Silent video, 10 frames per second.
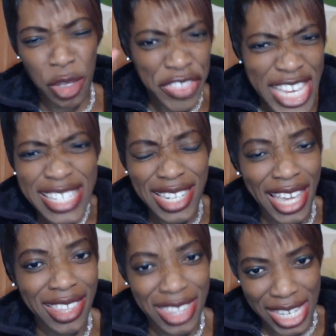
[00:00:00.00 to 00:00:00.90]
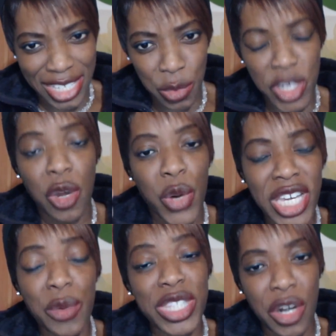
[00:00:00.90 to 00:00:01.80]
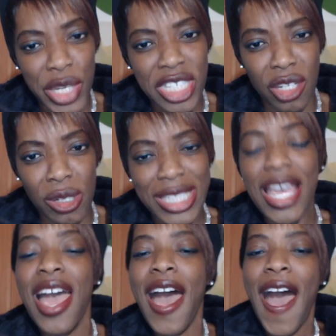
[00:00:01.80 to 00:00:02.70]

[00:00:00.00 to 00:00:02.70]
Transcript: So things like these, when you're working with crystals,